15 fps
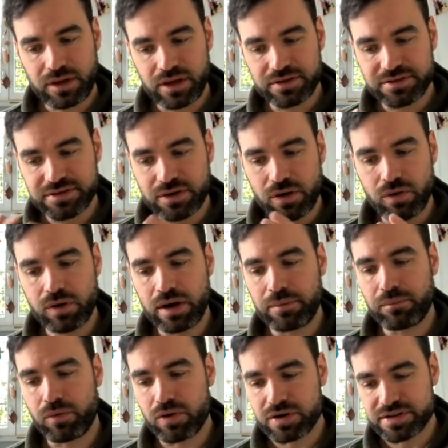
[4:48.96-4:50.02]
So a
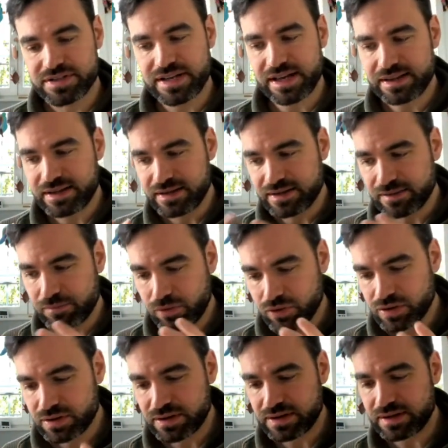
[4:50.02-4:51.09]
more settled, a
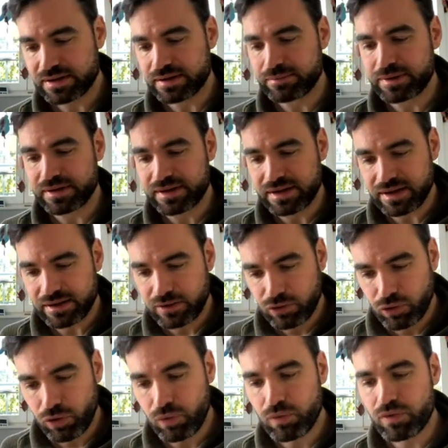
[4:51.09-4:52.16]
little bit
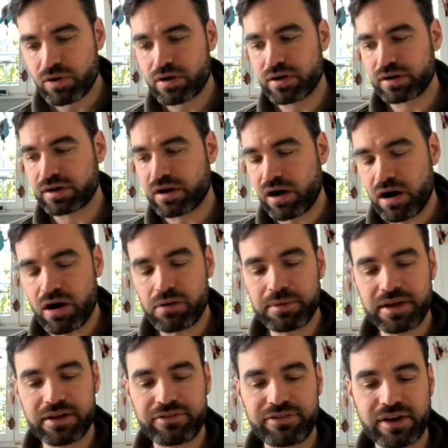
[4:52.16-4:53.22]
lower
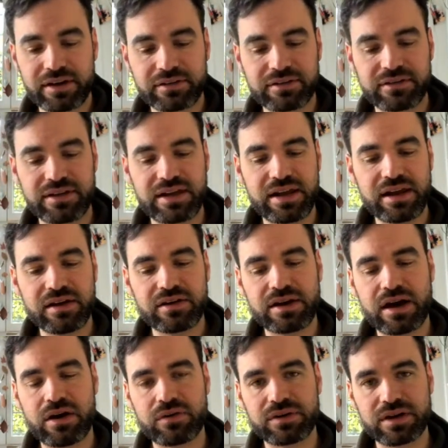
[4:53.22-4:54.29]
calming effect. And here
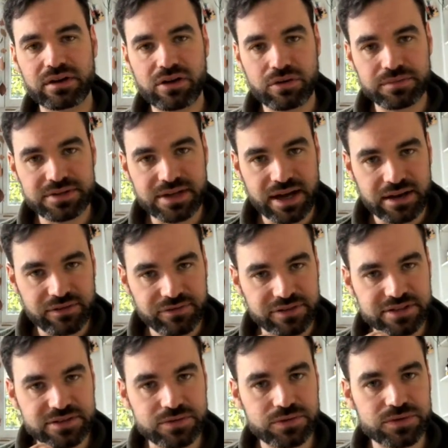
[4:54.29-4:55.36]
now there comes kind of a
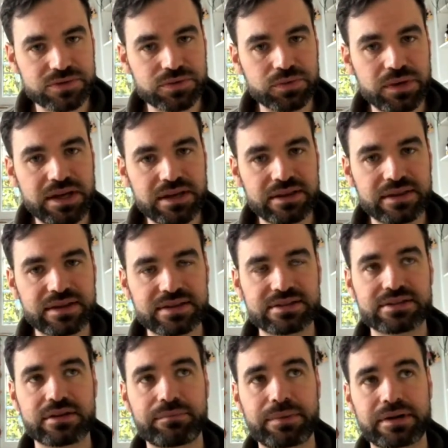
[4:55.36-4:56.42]

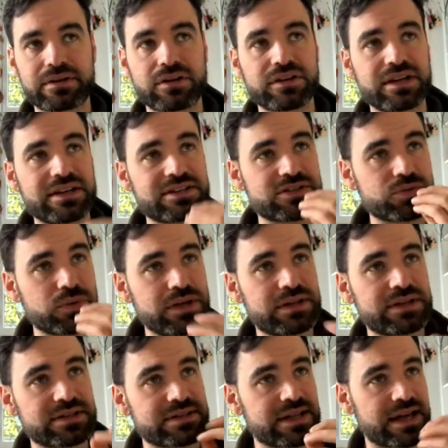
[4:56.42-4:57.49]
sweetness, but not in
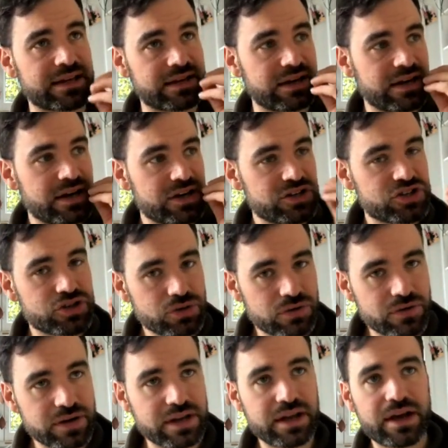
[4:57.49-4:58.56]
sweetness like
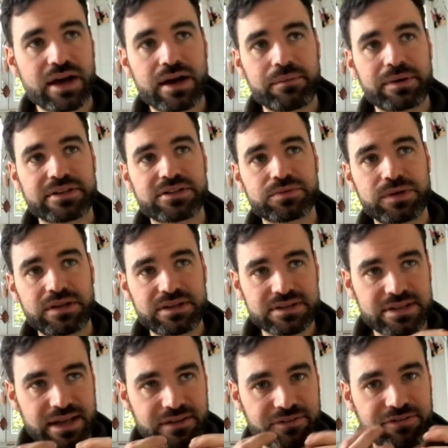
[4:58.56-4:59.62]
sugary, but
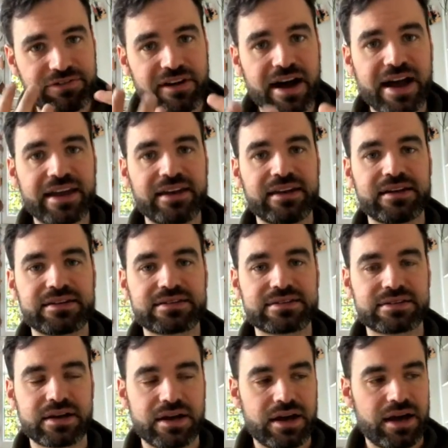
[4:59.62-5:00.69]
sweetness like
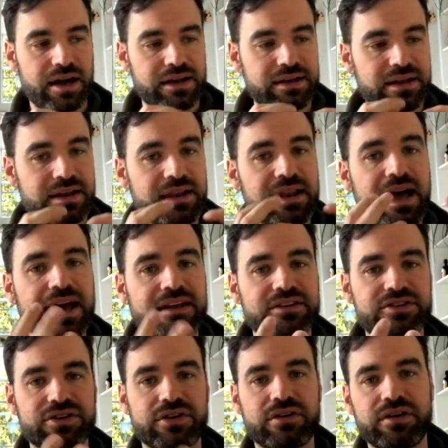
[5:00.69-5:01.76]
fineness and a
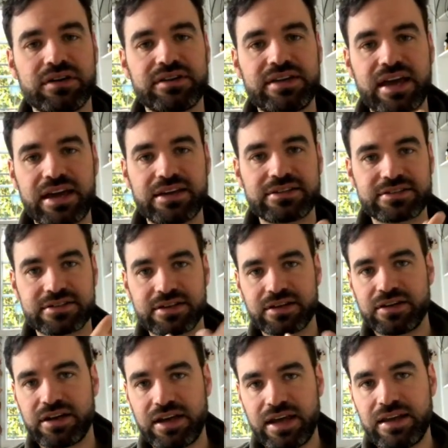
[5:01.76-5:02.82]
lighter taste
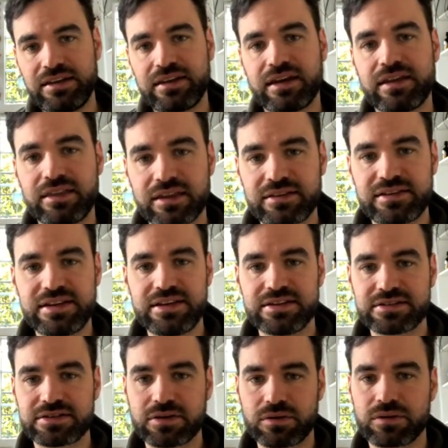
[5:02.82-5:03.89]
in the
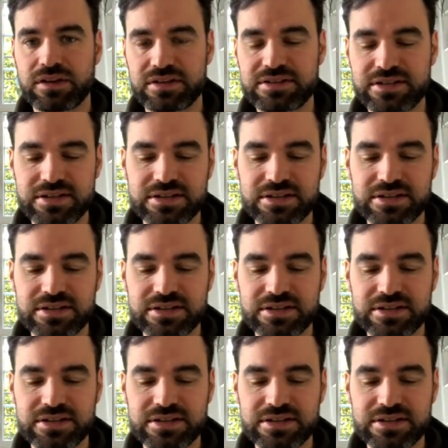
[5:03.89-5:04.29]
tea. So this